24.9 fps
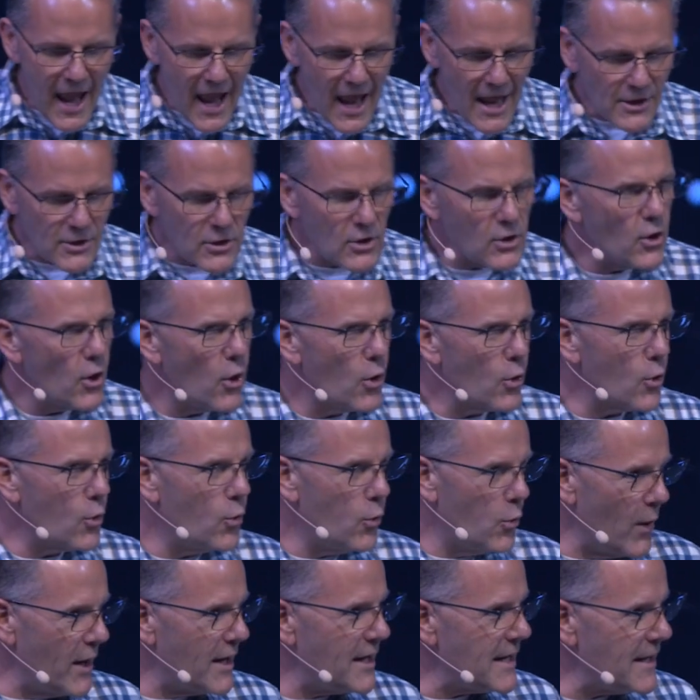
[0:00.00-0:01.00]
And you know,
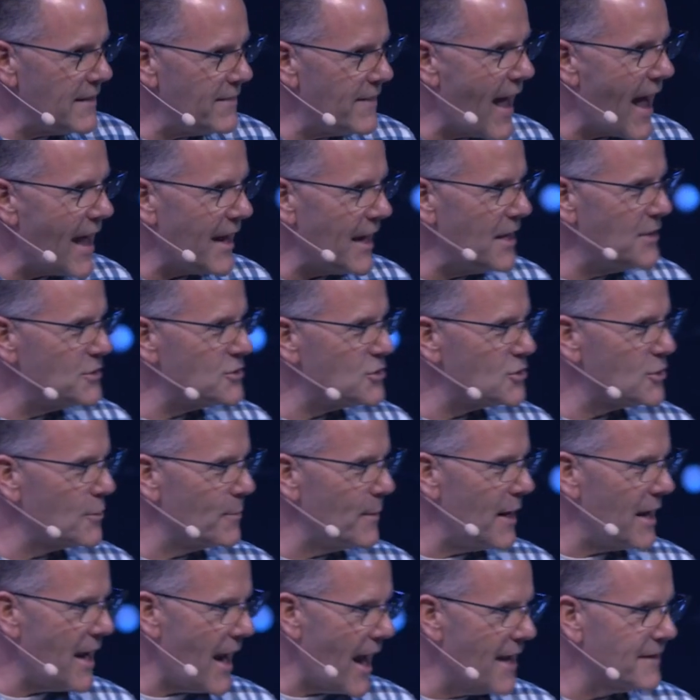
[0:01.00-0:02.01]
quitting that
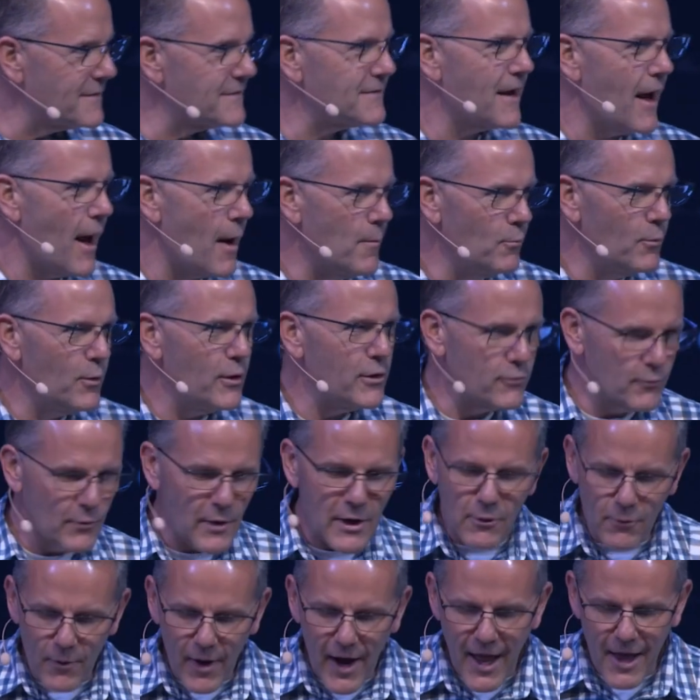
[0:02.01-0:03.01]
instrument has come with
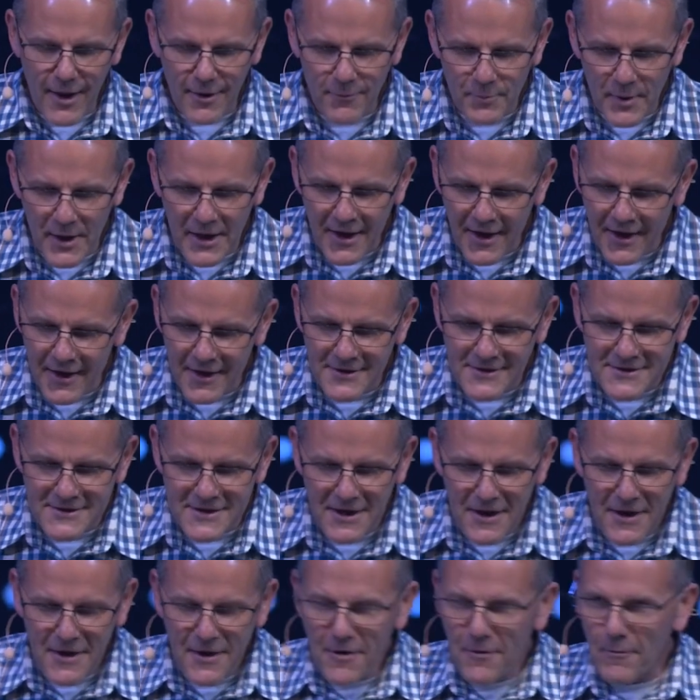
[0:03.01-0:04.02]
regret
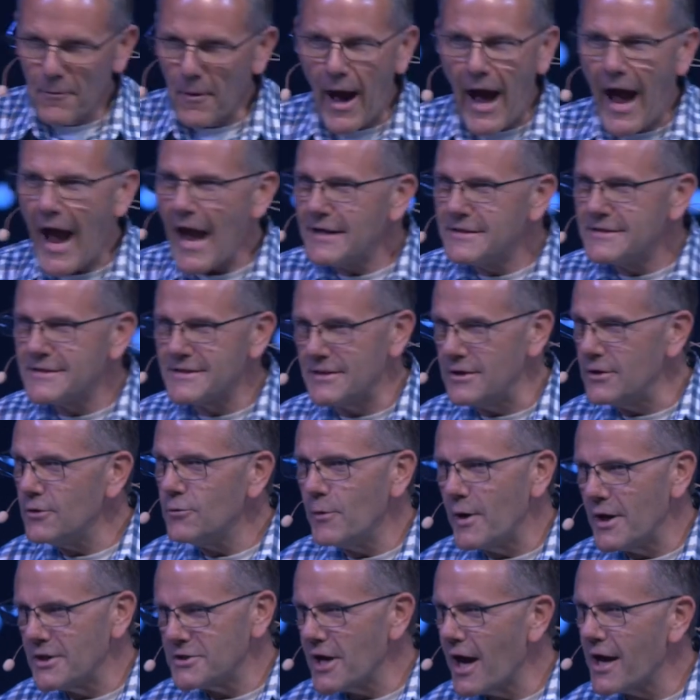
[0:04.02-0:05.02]
because I
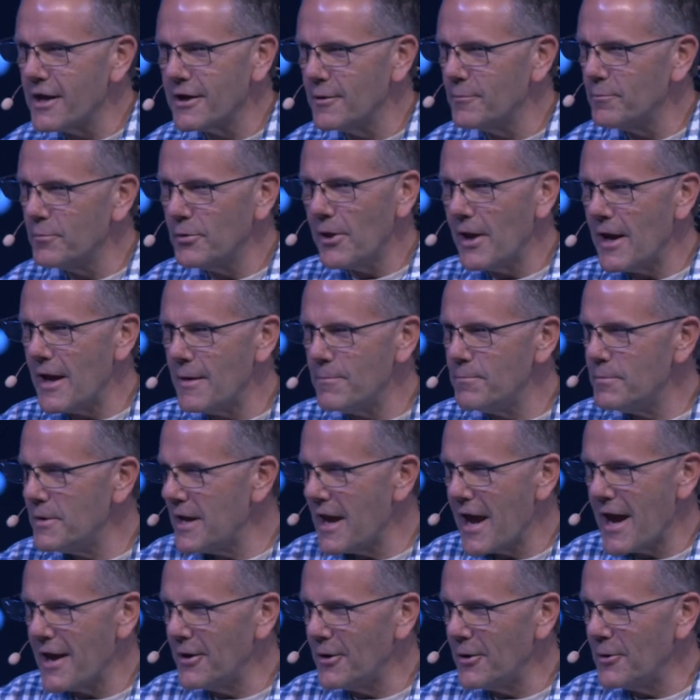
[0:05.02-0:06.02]
still wish I could play
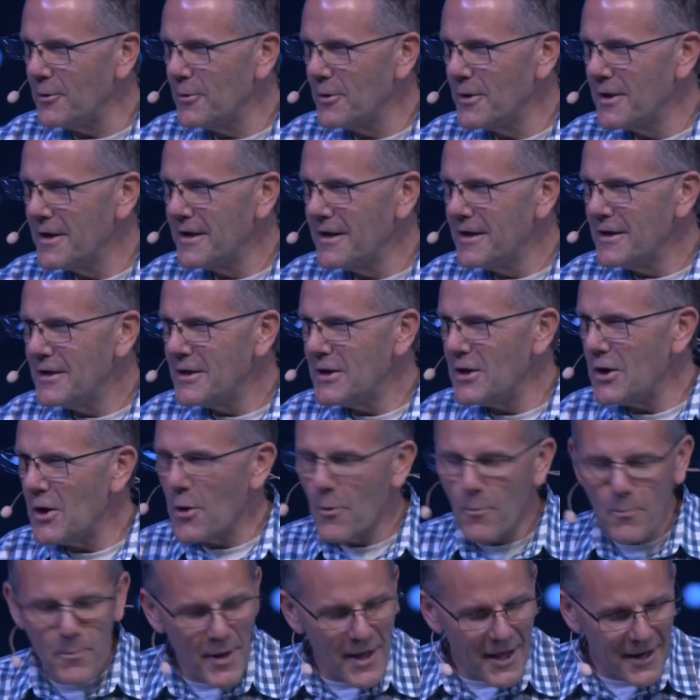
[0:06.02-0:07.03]
piano,
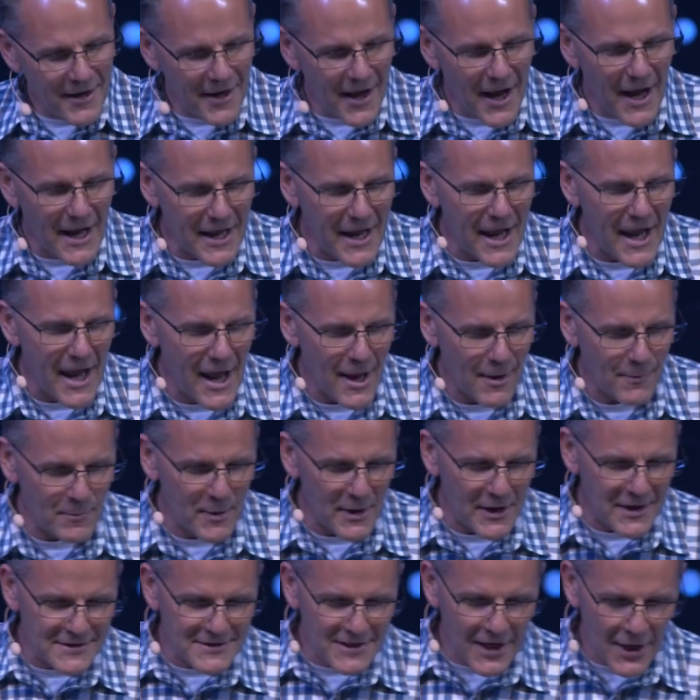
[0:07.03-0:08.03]
you know, but I can't
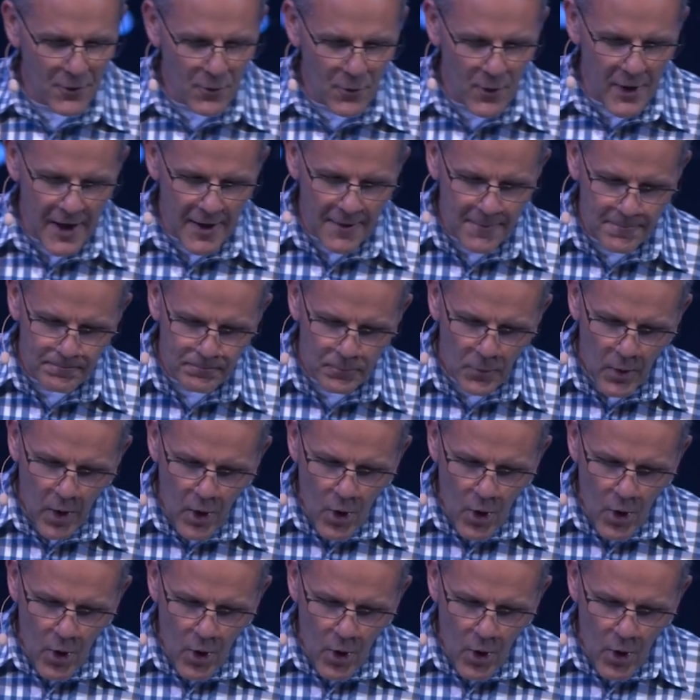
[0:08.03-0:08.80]
because I quit.